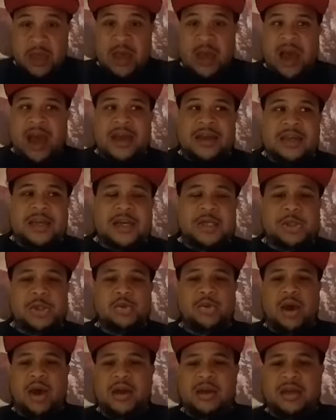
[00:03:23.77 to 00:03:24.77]
I
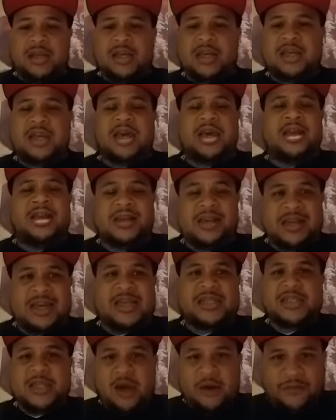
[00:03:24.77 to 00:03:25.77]
need at
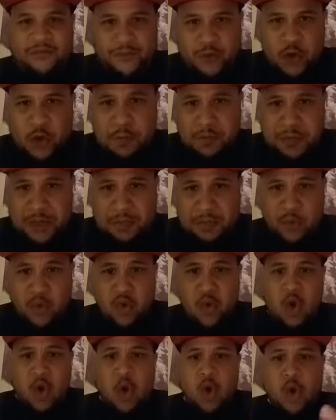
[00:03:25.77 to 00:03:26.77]
least a few
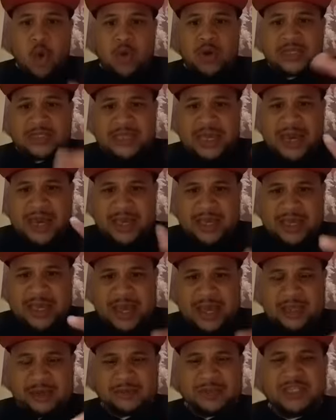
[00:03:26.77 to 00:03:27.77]
people who will
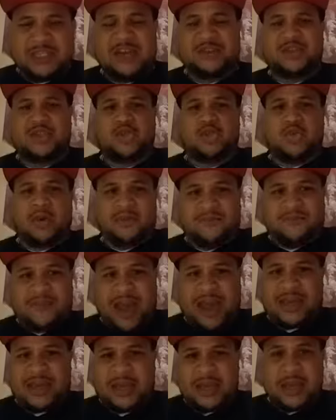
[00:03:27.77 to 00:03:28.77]
dedicate themselves to
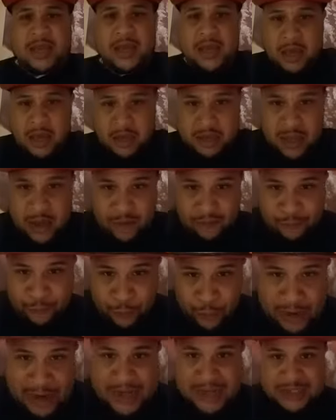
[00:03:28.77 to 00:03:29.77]
inviting their
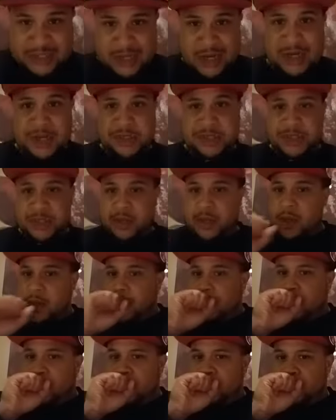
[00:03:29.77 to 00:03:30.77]
friends list.
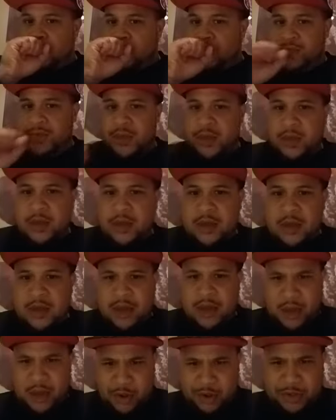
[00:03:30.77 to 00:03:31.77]

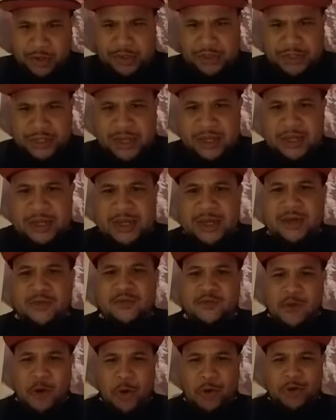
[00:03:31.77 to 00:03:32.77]
Elder Sidney
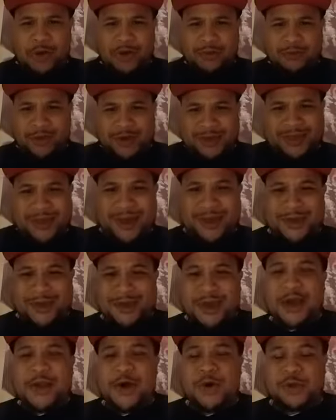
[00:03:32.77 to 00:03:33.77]
Roland McKay.
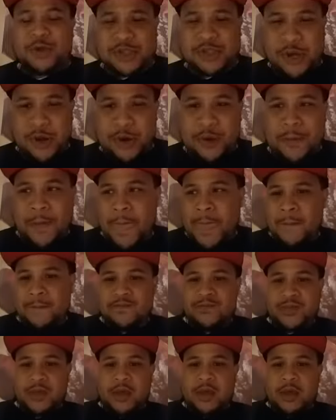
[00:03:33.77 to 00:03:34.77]
Hello, sir.
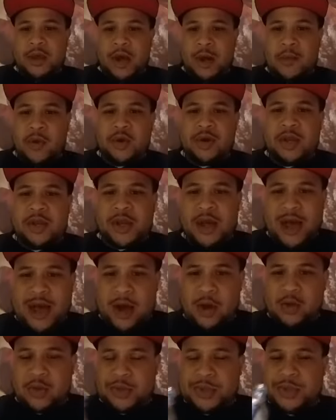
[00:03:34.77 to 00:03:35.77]
Come on in the
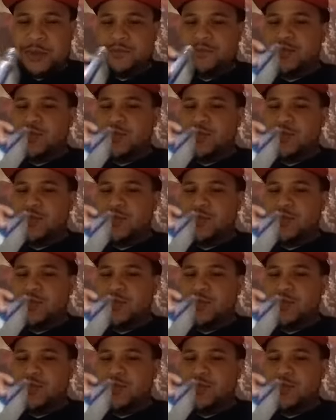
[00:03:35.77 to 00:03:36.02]
house.